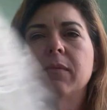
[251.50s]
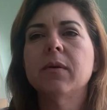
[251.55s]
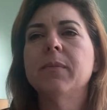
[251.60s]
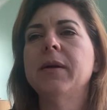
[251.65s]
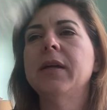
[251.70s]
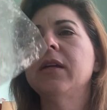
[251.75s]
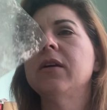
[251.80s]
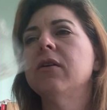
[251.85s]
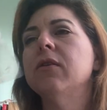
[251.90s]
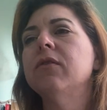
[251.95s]

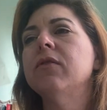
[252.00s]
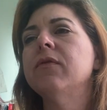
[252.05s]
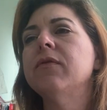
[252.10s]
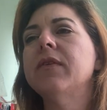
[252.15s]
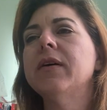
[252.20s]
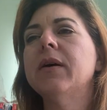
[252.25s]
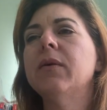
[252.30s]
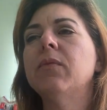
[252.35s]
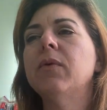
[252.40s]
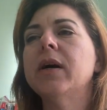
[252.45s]
Mermaid
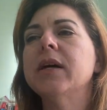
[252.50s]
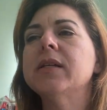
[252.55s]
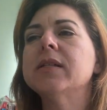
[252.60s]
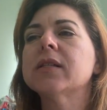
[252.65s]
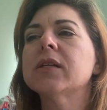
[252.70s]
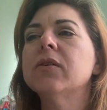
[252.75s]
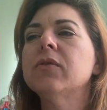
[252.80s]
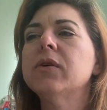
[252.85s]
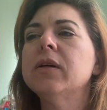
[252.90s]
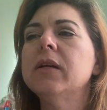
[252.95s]
Cove
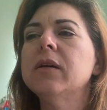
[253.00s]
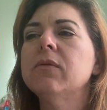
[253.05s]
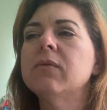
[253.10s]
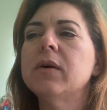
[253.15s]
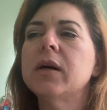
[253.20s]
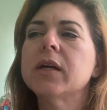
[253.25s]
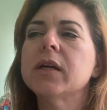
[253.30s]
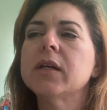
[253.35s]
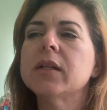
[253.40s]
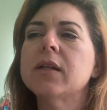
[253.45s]
was coconut
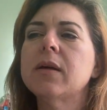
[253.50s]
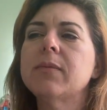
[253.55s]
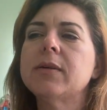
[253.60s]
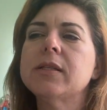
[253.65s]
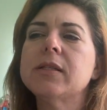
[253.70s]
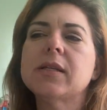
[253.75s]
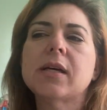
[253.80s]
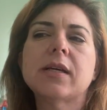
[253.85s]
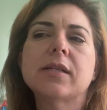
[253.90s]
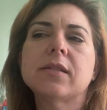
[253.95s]
water,
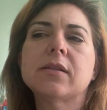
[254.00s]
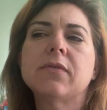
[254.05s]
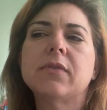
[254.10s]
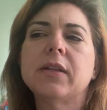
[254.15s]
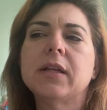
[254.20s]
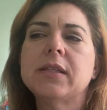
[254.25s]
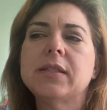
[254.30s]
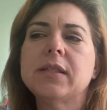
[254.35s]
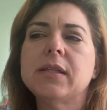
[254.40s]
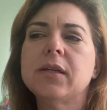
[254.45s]
lemon zest,
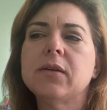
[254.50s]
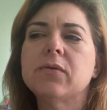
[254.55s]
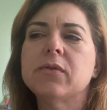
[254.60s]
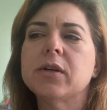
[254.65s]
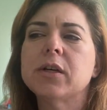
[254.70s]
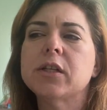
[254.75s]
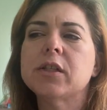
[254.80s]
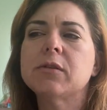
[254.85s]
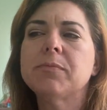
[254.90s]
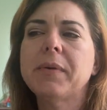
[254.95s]
Valencia
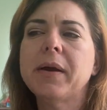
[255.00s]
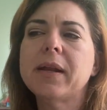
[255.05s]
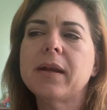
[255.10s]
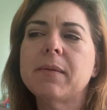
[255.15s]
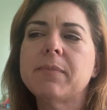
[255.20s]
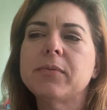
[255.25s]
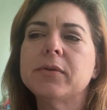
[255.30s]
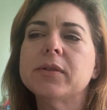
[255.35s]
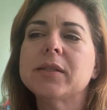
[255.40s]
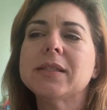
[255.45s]
orange,
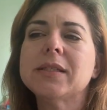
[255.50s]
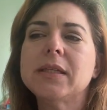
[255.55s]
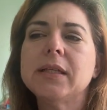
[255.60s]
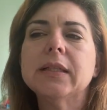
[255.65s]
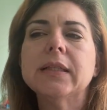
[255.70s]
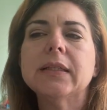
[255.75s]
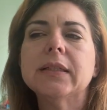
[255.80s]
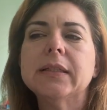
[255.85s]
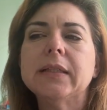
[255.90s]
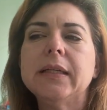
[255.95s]
pineapple, sea
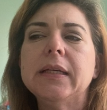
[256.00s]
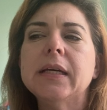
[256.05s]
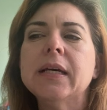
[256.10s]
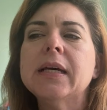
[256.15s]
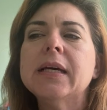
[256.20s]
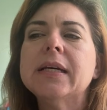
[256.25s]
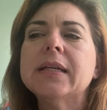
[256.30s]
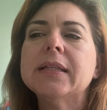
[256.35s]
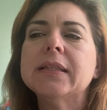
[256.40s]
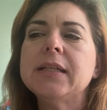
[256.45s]
lily,
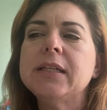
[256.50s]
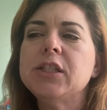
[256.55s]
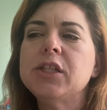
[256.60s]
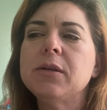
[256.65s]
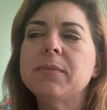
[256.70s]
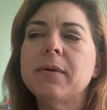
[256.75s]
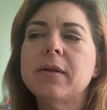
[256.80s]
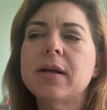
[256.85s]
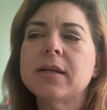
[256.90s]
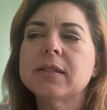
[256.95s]

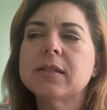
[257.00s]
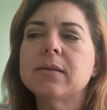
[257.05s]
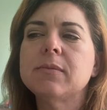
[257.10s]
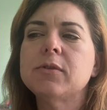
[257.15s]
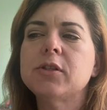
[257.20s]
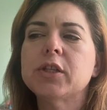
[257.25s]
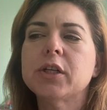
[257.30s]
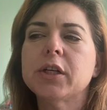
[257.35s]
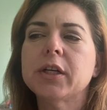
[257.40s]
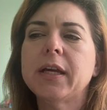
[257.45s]
lychee blossom,
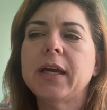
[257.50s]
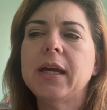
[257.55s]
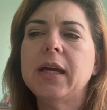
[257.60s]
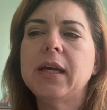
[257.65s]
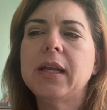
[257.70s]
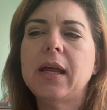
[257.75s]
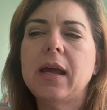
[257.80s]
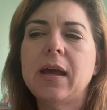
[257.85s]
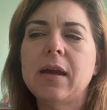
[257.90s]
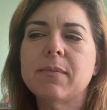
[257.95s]

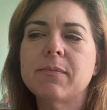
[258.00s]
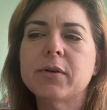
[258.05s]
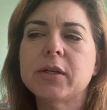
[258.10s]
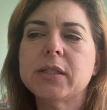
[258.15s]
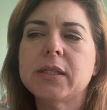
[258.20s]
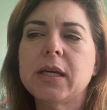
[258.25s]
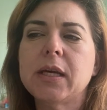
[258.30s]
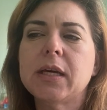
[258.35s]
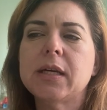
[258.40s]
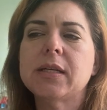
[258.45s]
sugarcane, amber
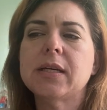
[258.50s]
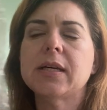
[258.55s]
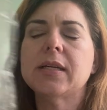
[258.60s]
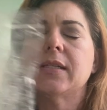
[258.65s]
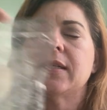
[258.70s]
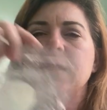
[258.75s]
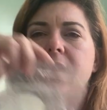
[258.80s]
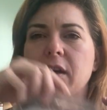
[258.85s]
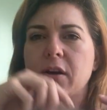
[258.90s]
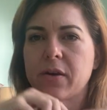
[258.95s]
sand,
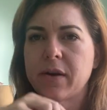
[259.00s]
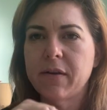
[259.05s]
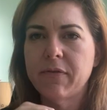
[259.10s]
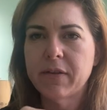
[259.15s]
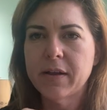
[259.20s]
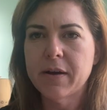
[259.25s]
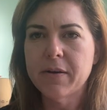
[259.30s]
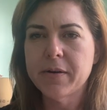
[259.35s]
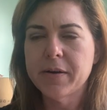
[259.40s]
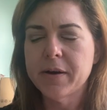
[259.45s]
and tiare
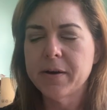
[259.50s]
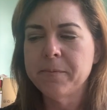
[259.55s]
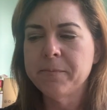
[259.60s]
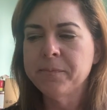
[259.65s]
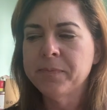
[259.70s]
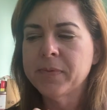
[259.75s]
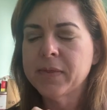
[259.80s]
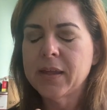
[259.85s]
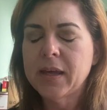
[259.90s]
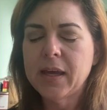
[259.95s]
flower.
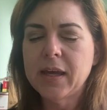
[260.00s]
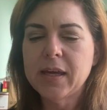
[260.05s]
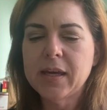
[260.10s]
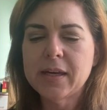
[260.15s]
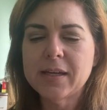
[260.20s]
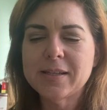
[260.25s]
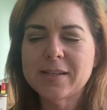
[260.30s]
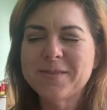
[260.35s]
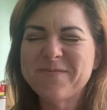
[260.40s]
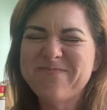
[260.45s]

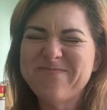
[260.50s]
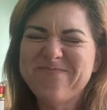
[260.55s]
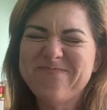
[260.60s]
And